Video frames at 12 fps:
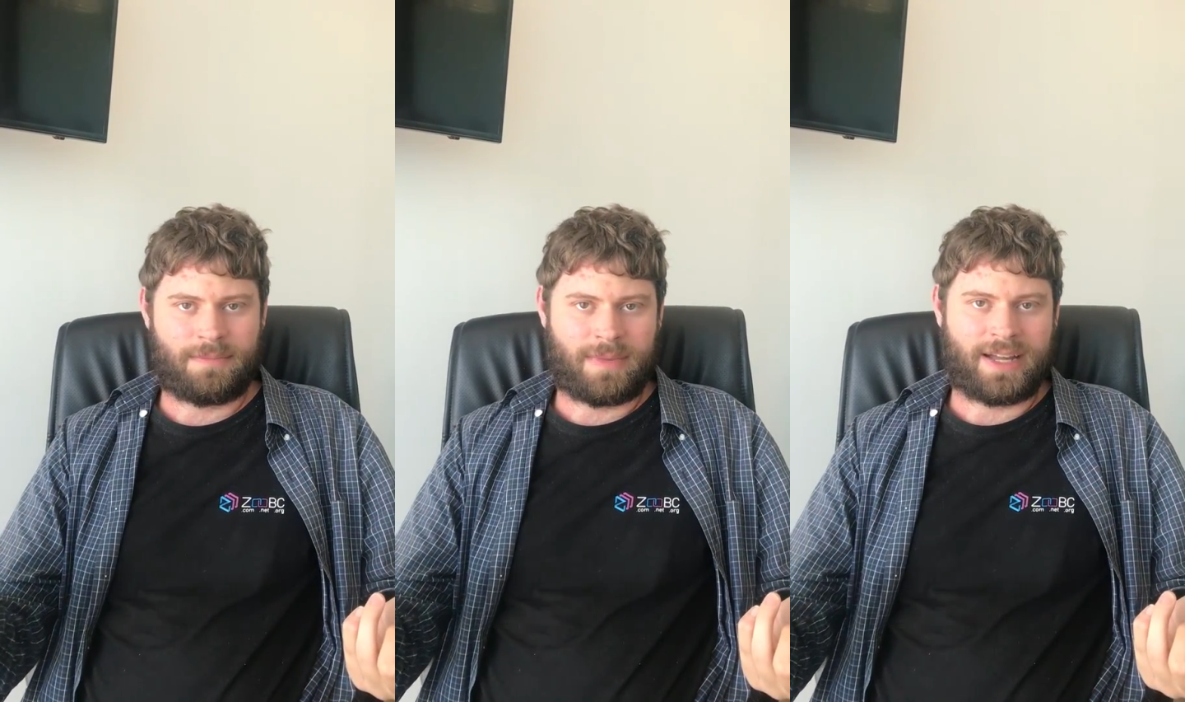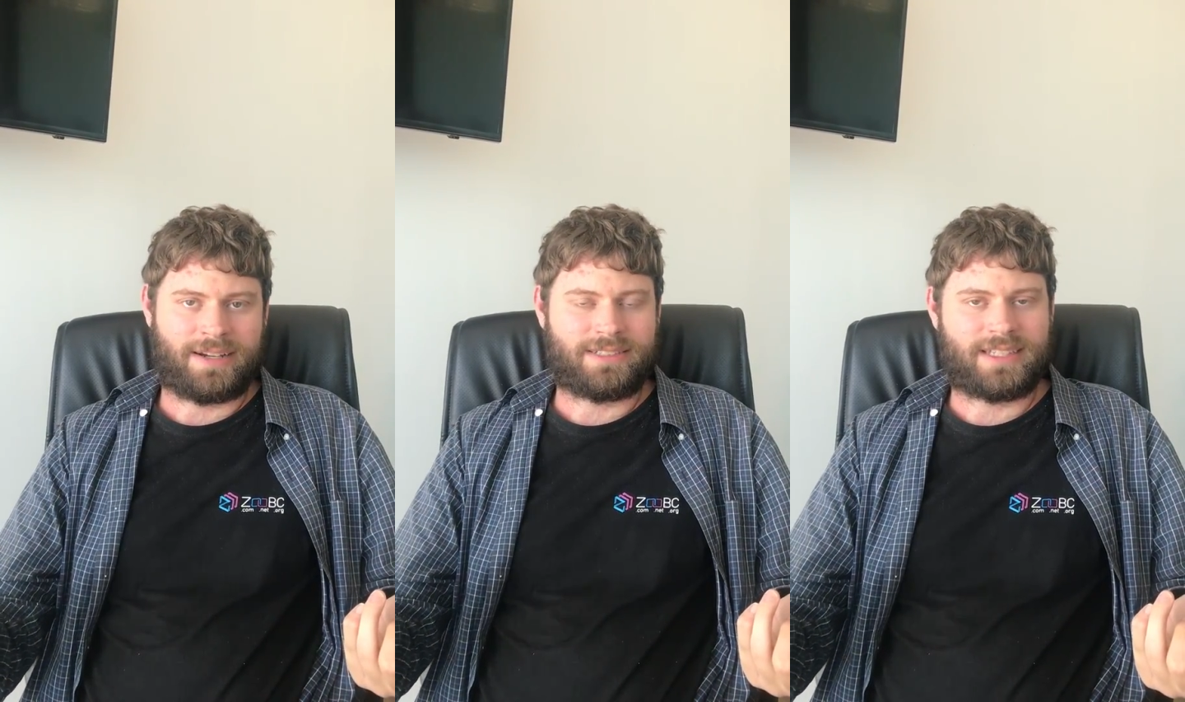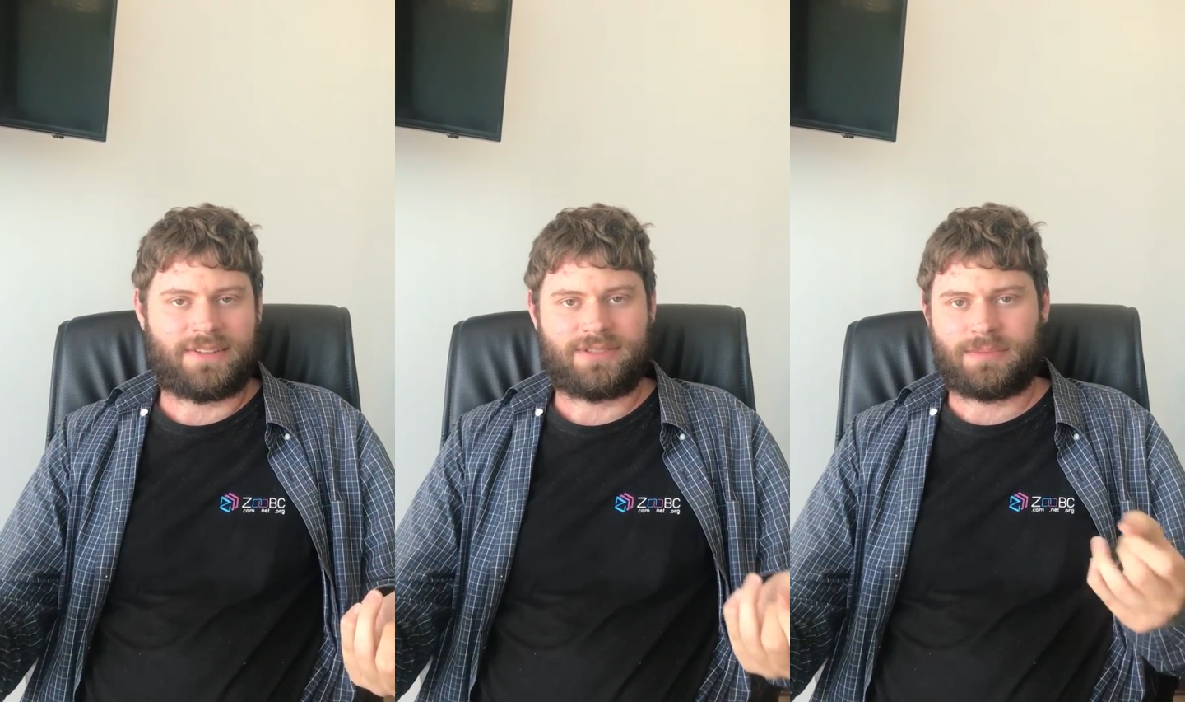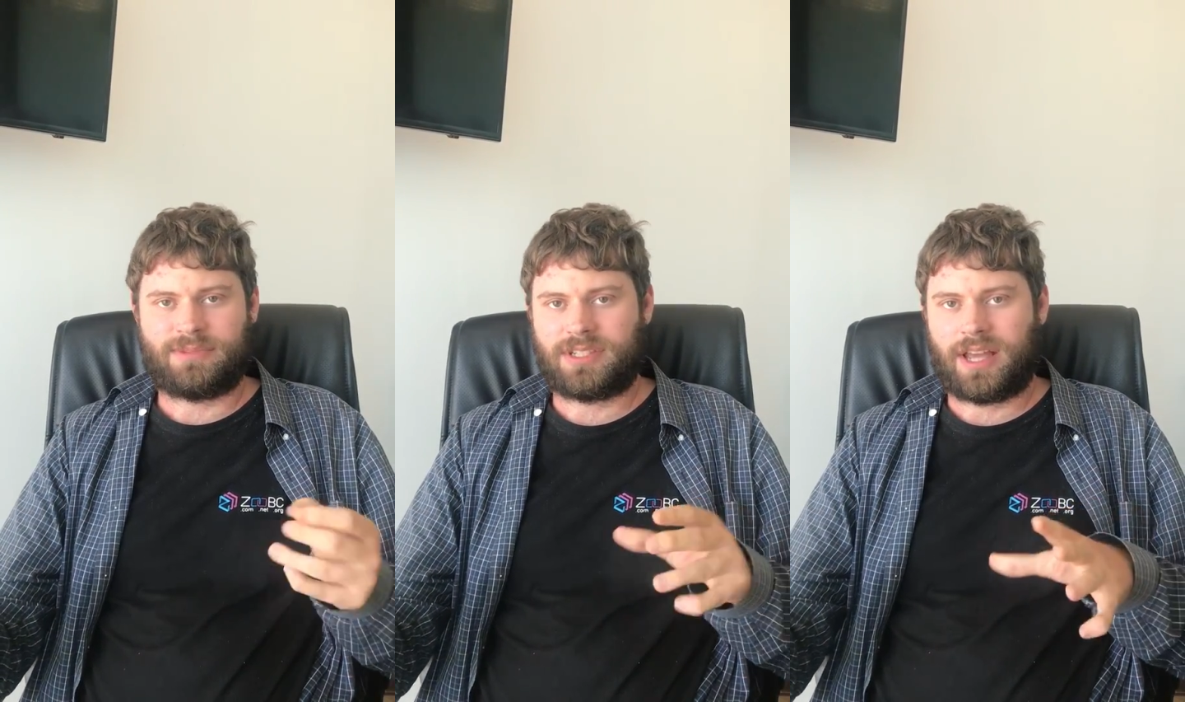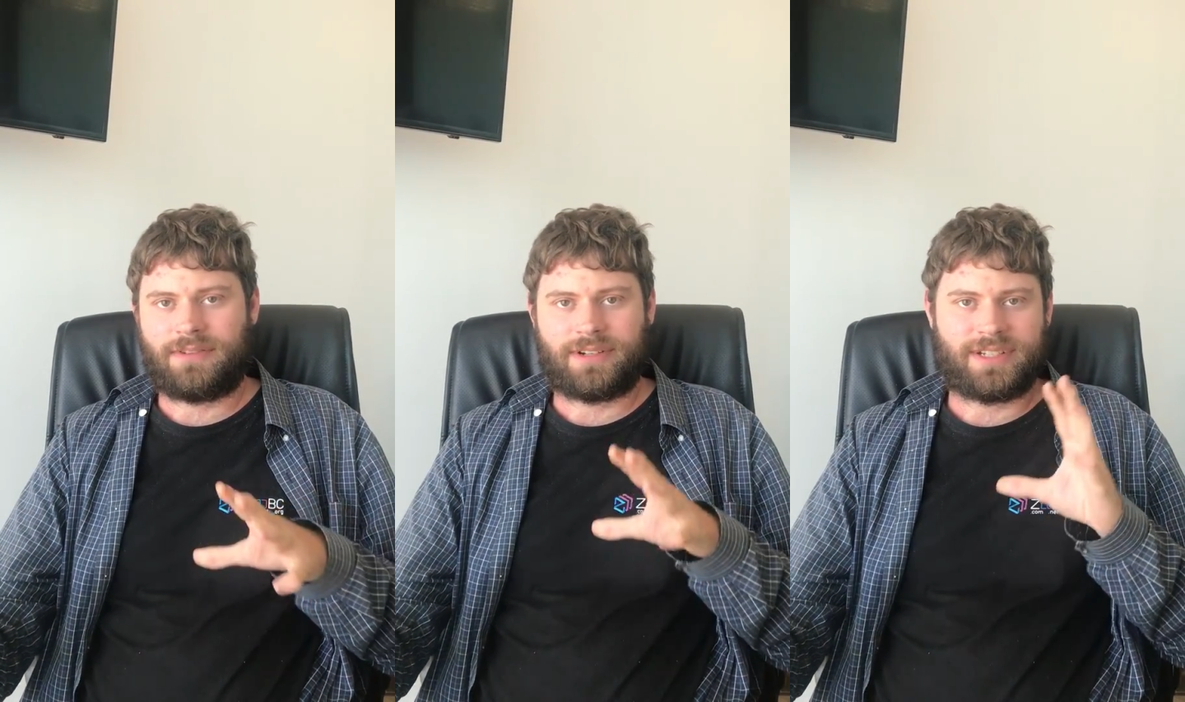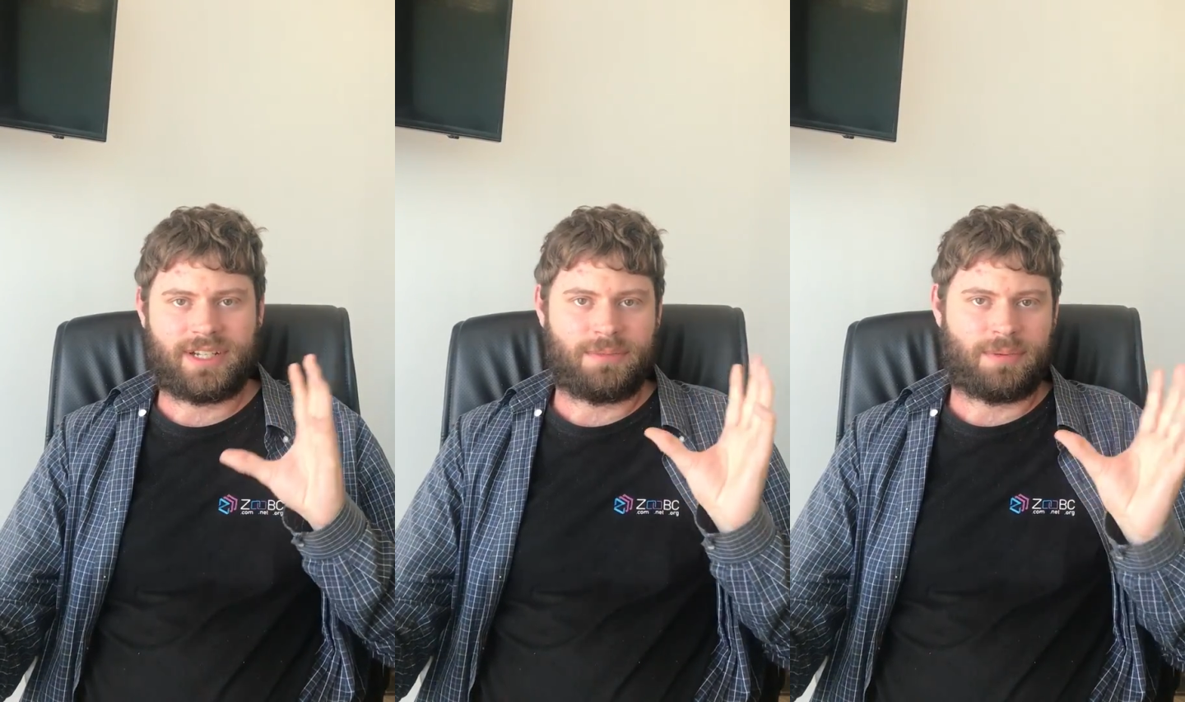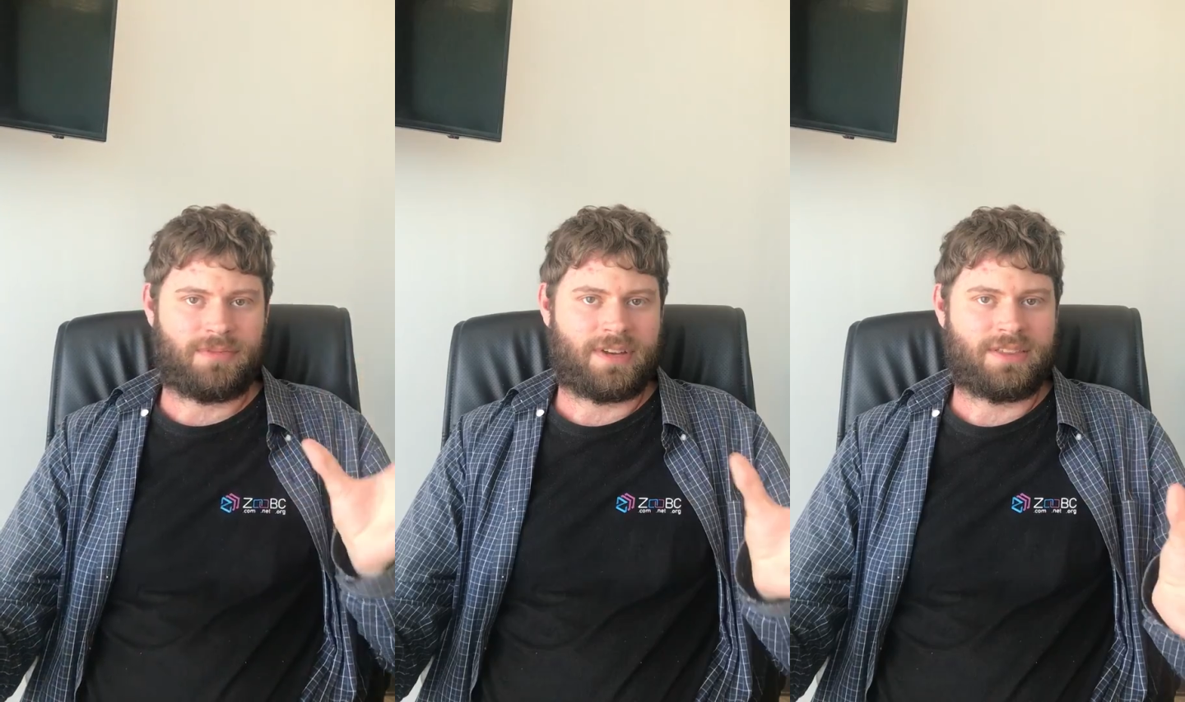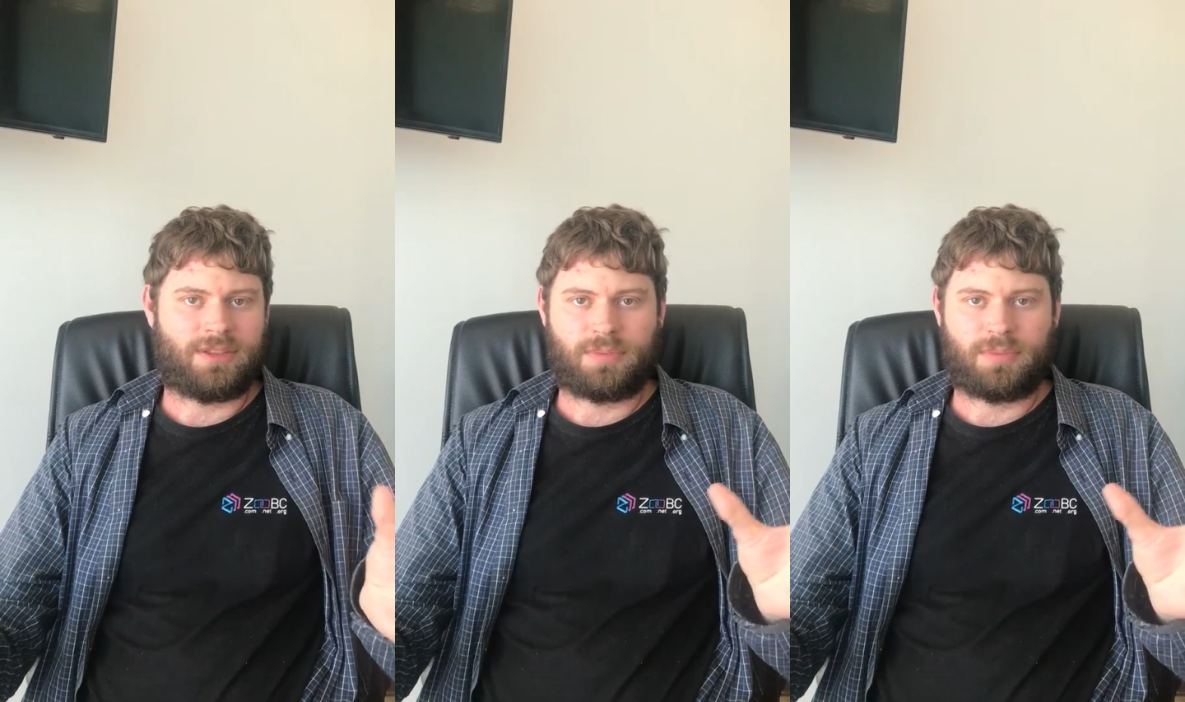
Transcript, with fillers: miners have some sovereignty to prevent the